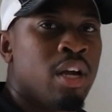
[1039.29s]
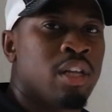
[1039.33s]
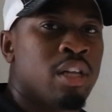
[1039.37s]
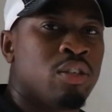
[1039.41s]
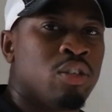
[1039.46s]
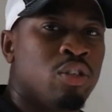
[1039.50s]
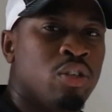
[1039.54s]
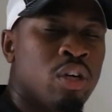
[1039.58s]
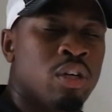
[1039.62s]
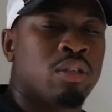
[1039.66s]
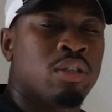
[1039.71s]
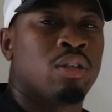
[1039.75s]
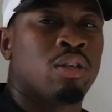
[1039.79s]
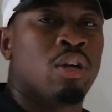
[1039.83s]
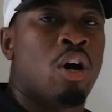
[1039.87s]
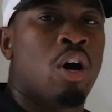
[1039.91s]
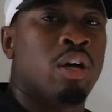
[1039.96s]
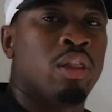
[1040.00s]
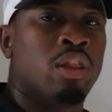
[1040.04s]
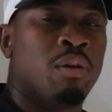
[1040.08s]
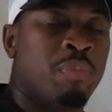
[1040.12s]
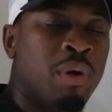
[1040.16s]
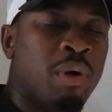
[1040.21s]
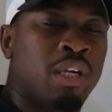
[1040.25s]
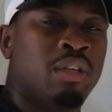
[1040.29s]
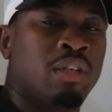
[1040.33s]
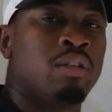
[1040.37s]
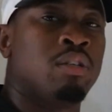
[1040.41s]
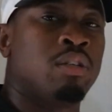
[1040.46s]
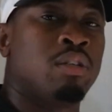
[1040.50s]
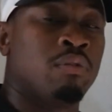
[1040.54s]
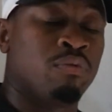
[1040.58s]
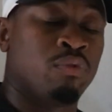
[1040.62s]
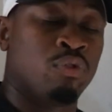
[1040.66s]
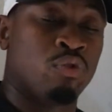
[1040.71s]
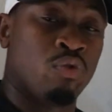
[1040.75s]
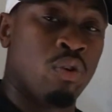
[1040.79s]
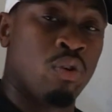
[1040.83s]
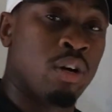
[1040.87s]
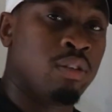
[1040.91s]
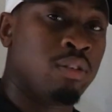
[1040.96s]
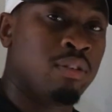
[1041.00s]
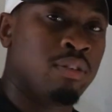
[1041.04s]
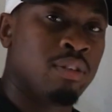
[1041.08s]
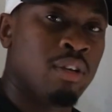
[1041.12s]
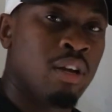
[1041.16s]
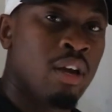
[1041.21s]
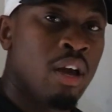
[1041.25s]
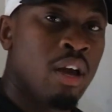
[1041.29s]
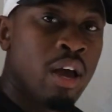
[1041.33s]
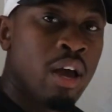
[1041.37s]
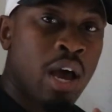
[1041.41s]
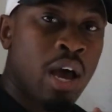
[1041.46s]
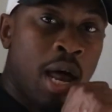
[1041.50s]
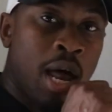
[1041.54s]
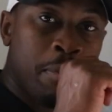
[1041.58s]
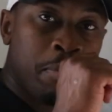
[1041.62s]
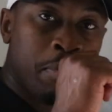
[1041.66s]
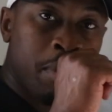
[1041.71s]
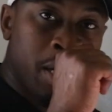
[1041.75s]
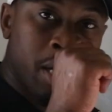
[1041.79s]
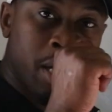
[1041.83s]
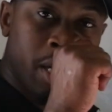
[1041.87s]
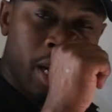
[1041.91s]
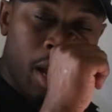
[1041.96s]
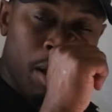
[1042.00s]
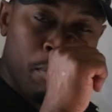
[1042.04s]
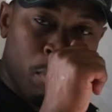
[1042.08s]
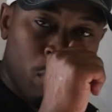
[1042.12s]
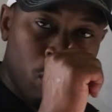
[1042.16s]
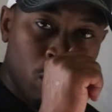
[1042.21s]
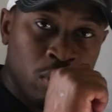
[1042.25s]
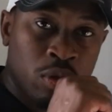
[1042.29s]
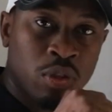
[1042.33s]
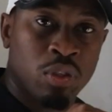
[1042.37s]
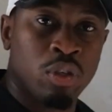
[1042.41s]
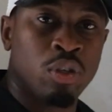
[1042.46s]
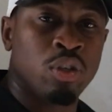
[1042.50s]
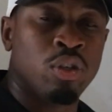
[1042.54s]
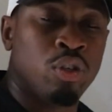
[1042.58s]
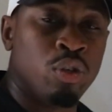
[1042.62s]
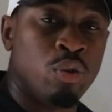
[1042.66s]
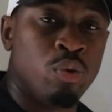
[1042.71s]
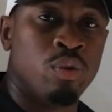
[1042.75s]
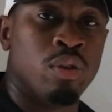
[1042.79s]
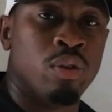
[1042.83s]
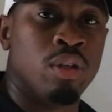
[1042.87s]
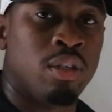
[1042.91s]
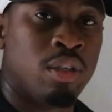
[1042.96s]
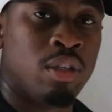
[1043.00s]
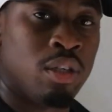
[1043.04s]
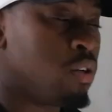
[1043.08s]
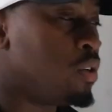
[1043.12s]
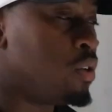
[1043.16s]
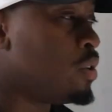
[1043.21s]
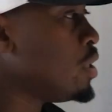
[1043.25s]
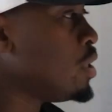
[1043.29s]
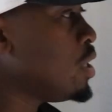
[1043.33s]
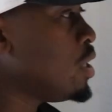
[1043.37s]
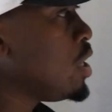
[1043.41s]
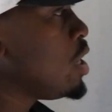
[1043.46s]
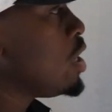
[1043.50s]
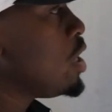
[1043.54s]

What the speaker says: It's just on the basis of trust and being able to do the deal.